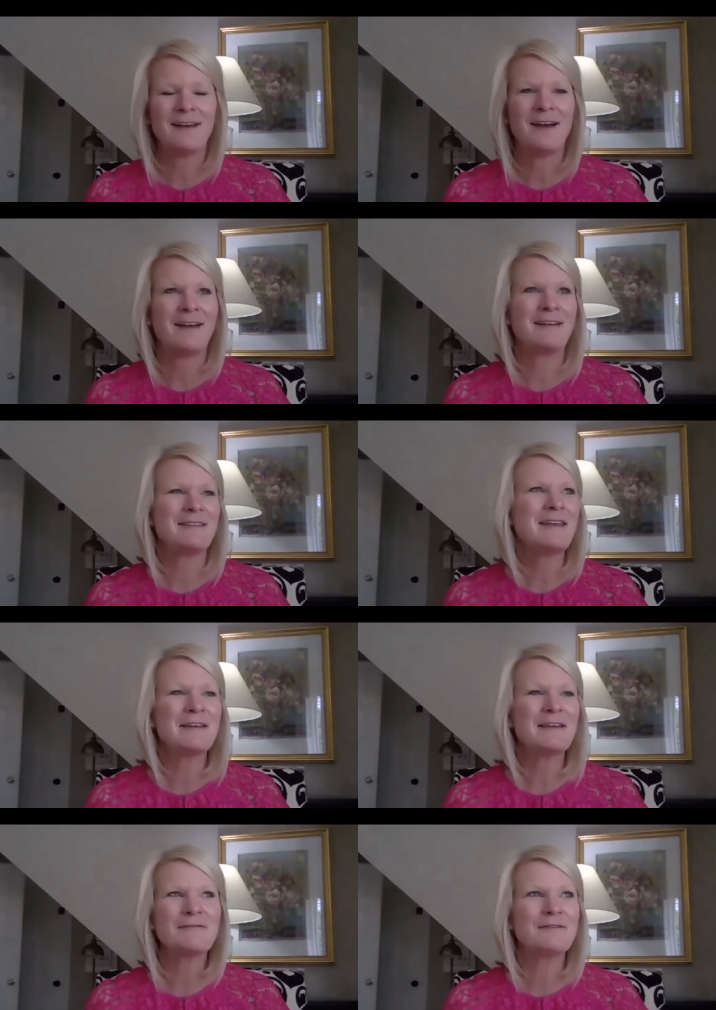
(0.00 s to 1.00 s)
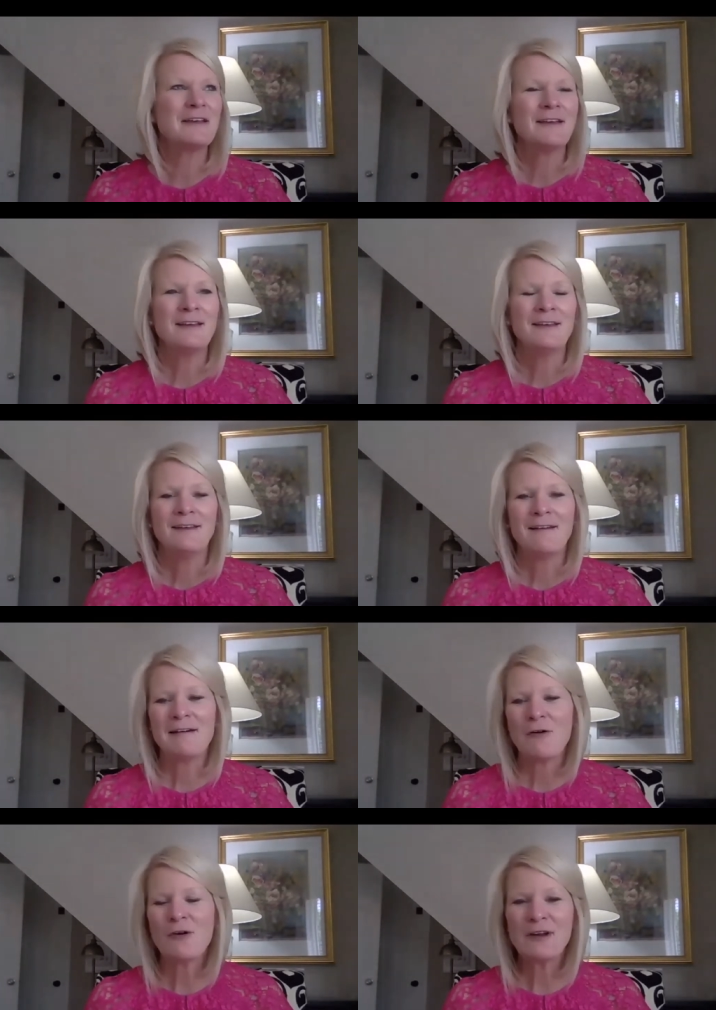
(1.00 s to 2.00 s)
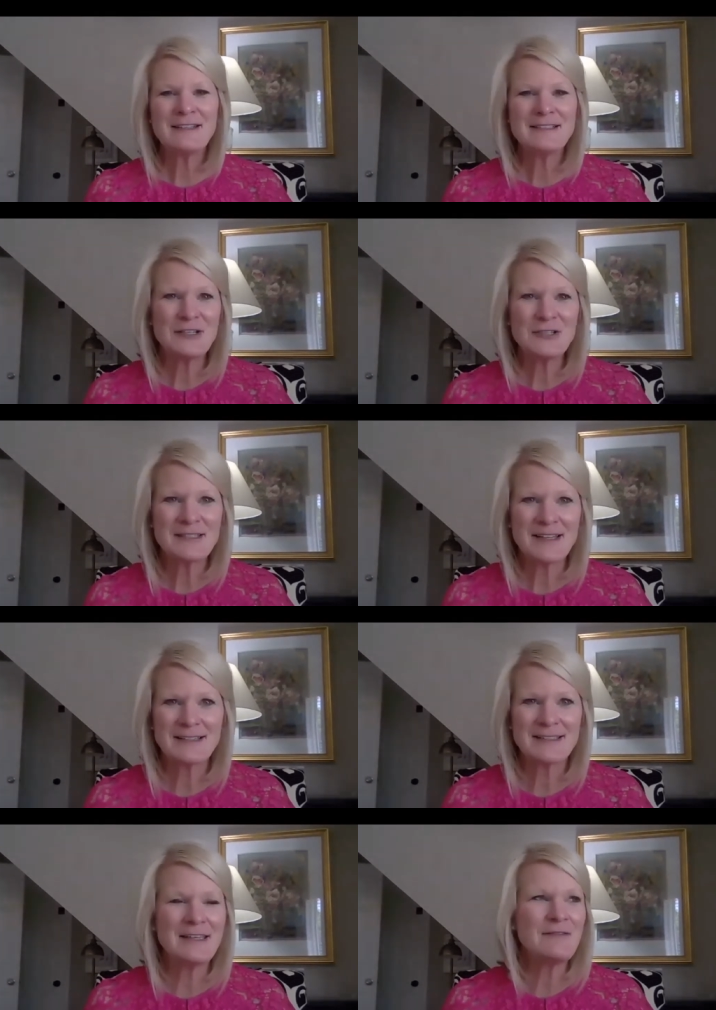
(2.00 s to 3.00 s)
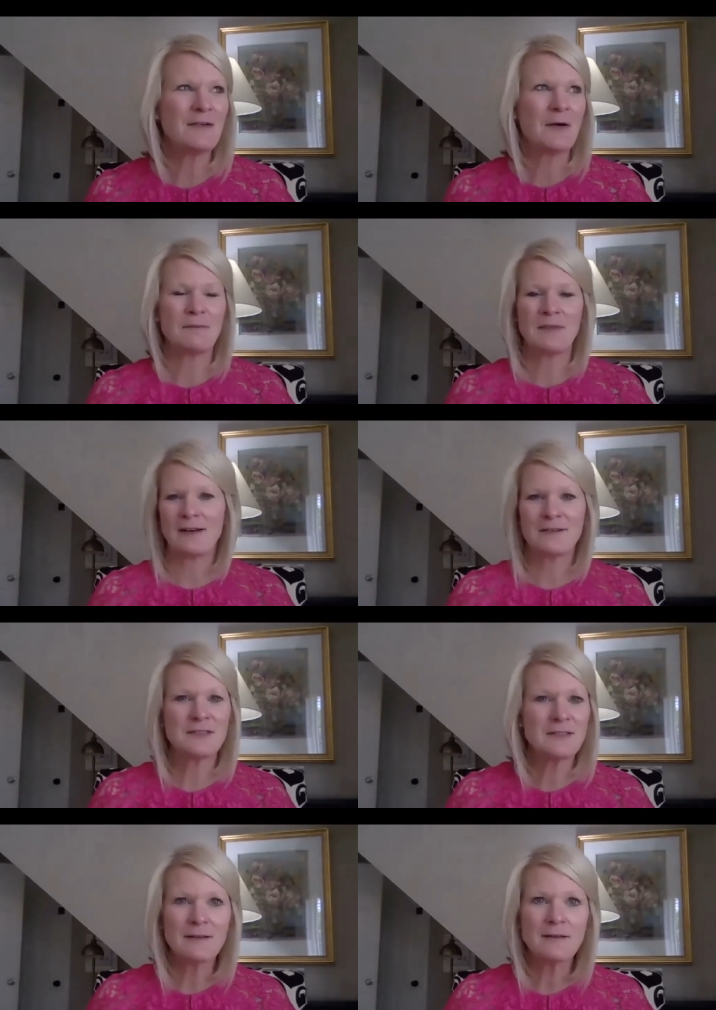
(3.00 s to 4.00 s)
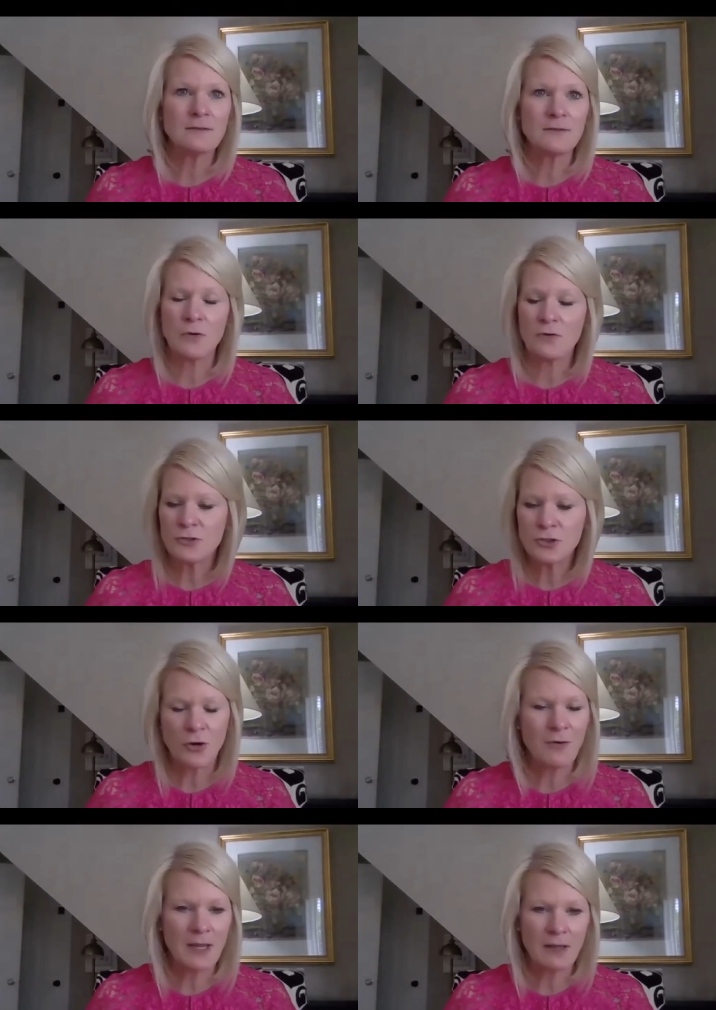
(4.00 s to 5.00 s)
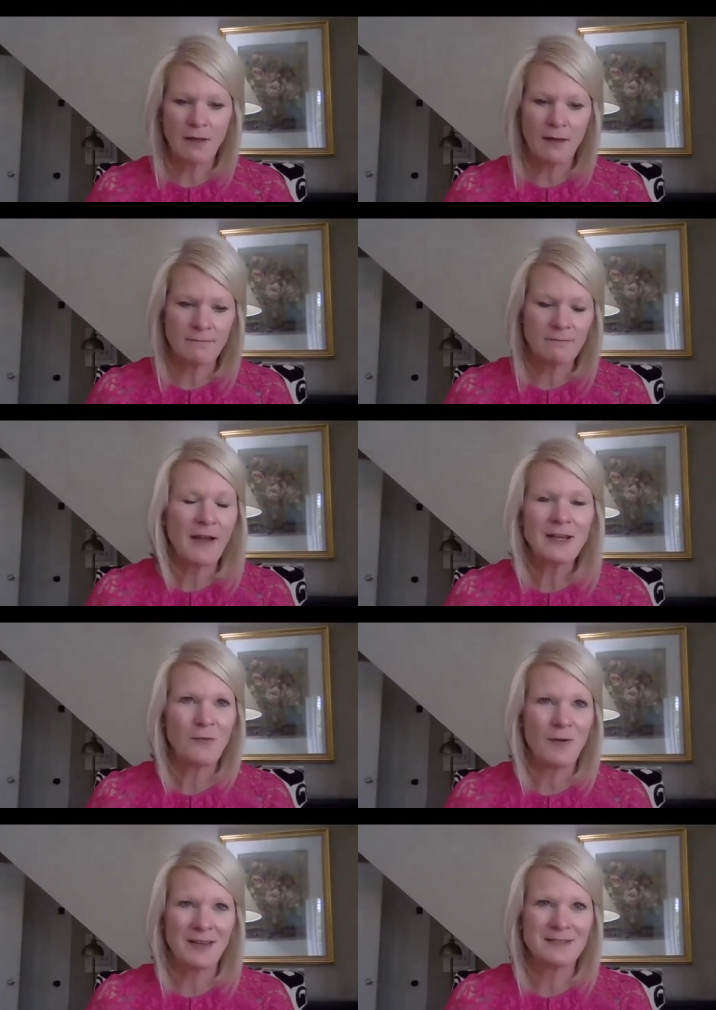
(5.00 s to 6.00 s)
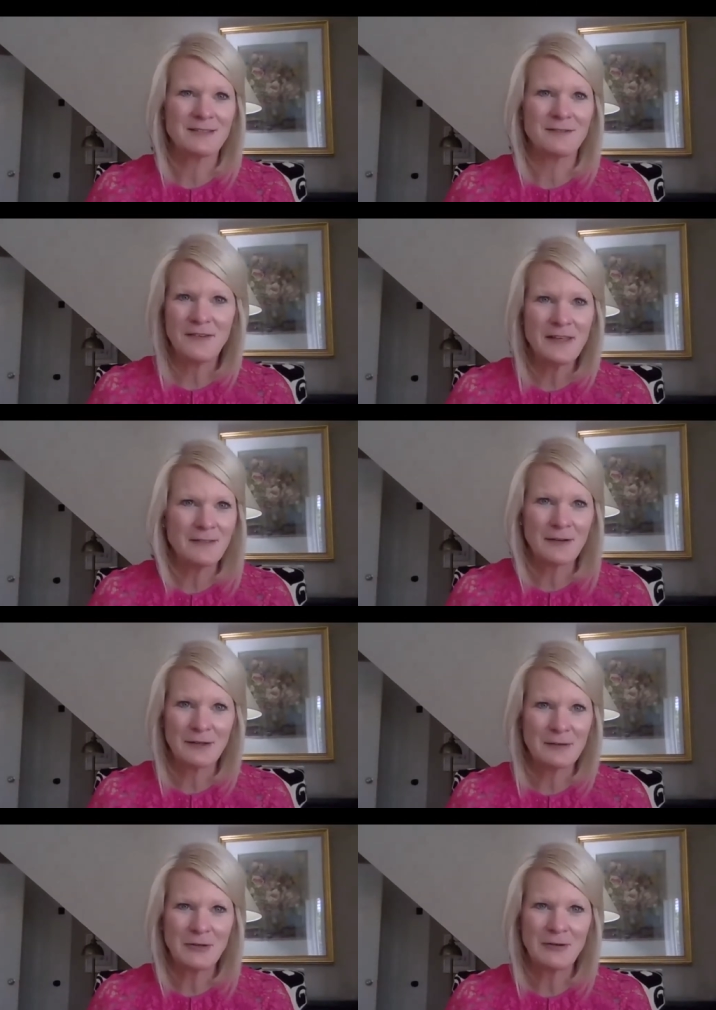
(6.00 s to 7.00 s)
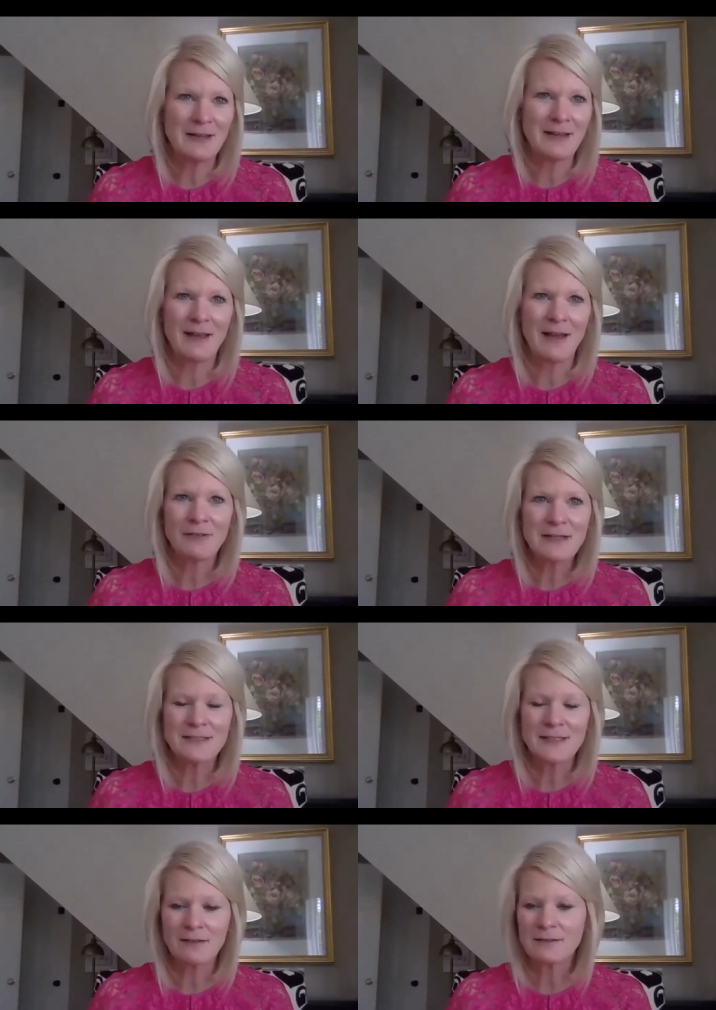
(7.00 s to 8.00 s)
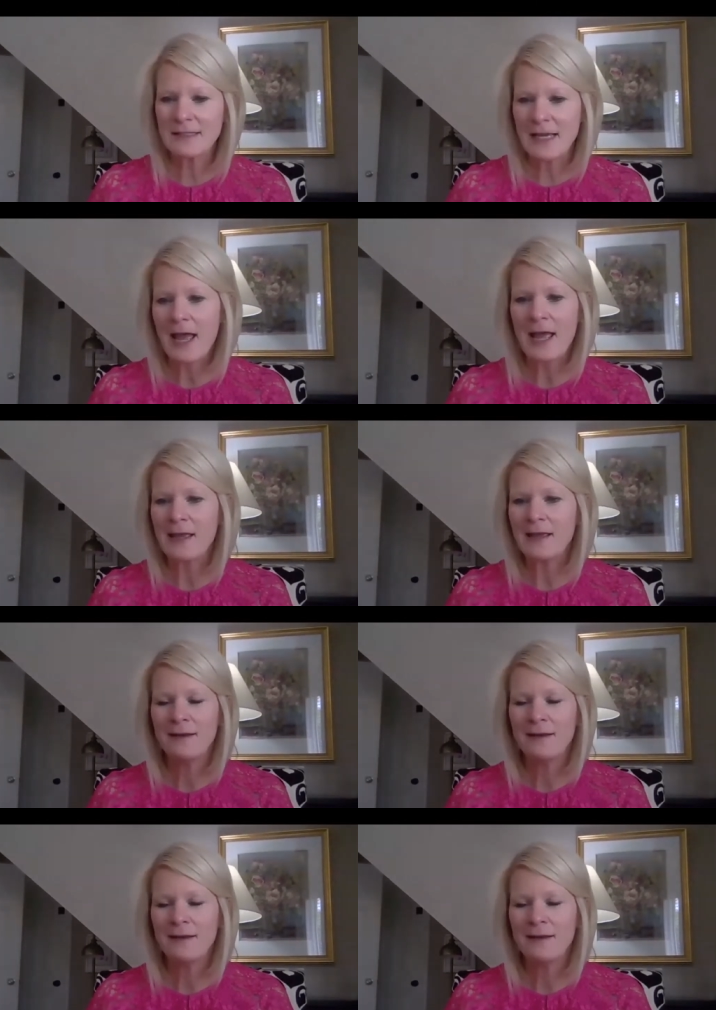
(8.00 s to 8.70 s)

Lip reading: I think of organizations like CFM that are still showing, finding ways to feed their community every single day.